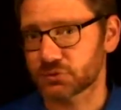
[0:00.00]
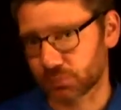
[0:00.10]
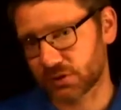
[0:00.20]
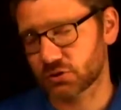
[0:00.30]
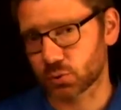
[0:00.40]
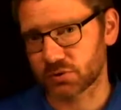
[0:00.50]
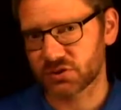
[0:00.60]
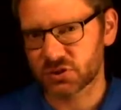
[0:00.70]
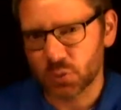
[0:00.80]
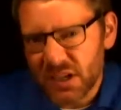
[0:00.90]

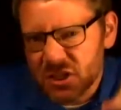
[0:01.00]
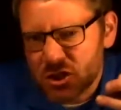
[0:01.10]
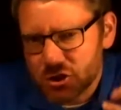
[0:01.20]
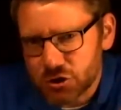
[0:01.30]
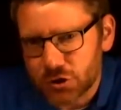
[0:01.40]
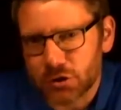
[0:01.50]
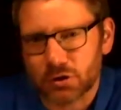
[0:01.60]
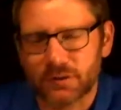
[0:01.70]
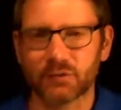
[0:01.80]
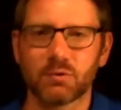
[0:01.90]
resources to
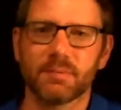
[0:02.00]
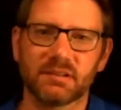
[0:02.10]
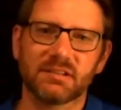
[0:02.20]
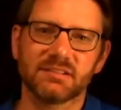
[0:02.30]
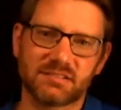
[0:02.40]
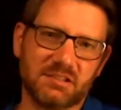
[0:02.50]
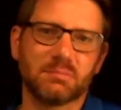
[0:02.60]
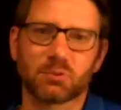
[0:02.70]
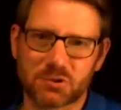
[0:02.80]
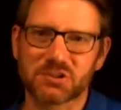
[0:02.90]
ensure that women can seek
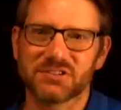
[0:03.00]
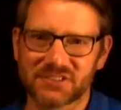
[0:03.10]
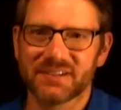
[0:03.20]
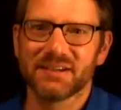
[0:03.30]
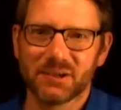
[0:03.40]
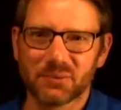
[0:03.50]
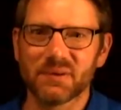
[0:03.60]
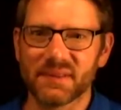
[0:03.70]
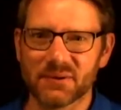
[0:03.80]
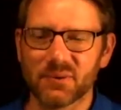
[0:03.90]
abortions
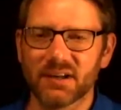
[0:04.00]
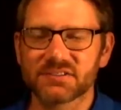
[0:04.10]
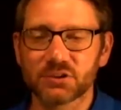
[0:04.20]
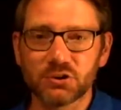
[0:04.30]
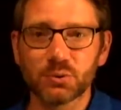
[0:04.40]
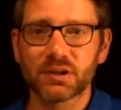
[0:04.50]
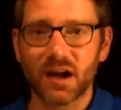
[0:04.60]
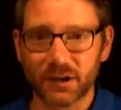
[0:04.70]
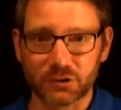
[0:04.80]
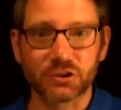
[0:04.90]
when they want. So you and
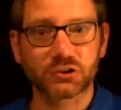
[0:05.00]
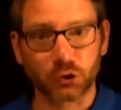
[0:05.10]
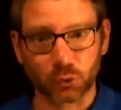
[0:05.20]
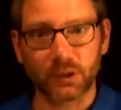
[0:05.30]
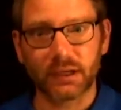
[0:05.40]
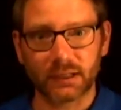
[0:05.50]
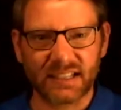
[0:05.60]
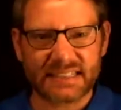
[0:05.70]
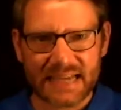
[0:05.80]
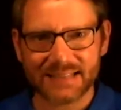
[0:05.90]
I are disagreeing
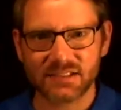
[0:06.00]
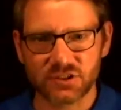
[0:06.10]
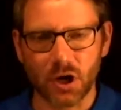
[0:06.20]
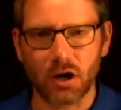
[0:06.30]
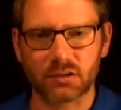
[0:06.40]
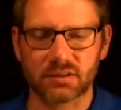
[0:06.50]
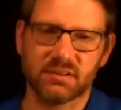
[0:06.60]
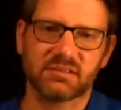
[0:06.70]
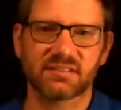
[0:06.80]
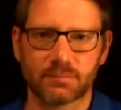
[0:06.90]
like cats and dogs on
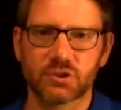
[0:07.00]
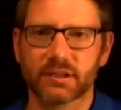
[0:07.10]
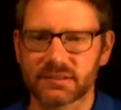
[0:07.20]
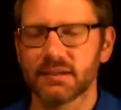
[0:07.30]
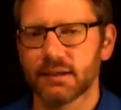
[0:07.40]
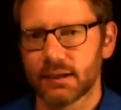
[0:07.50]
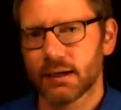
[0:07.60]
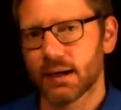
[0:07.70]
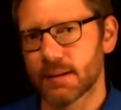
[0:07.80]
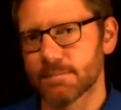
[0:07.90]
this subject
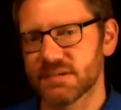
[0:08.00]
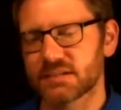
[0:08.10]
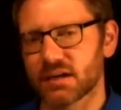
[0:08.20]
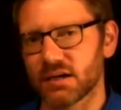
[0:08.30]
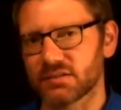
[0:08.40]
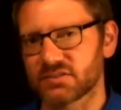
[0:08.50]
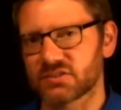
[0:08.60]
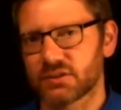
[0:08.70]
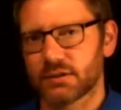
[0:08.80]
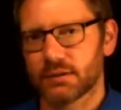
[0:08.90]

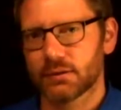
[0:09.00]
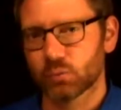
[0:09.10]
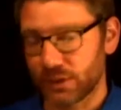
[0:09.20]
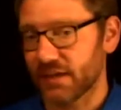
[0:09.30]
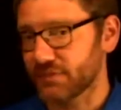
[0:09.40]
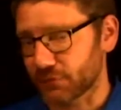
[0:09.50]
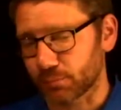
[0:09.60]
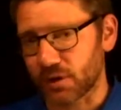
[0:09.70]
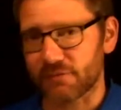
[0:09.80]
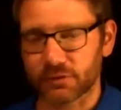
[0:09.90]
because we have
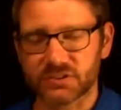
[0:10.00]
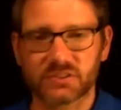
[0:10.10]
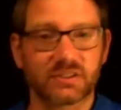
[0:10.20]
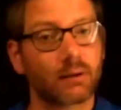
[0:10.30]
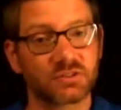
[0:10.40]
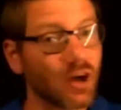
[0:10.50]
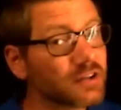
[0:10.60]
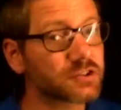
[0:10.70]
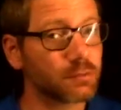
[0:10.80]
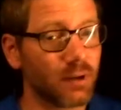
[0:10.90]
different preferences. Now, it's
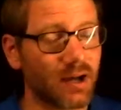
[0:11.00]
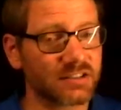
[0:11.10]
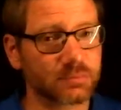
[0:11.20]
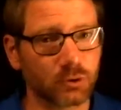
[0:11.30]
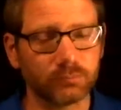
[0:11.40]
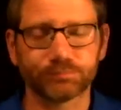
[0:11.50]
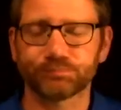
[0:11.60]
also possible